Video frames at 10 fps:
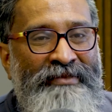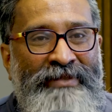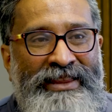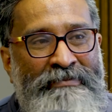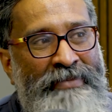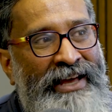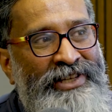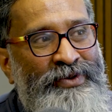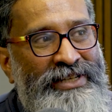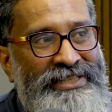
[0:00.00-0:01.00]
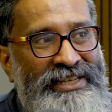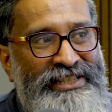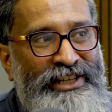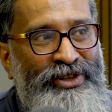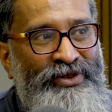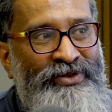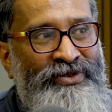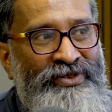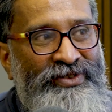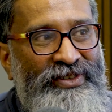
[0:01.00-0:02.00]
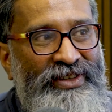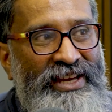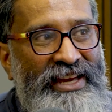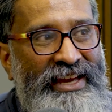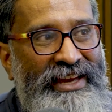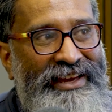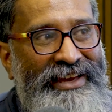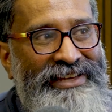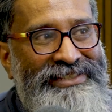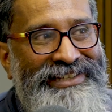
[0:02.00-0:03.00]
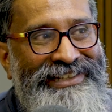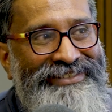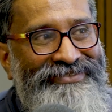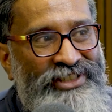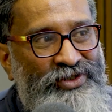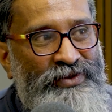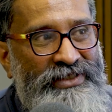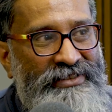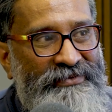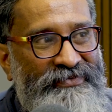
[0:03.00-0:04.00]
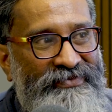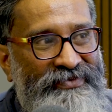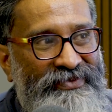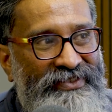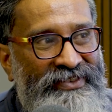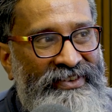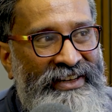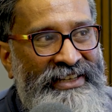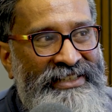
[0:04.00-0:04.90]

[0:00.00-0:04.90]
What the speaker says: But the banks were assessing you as an individual, right?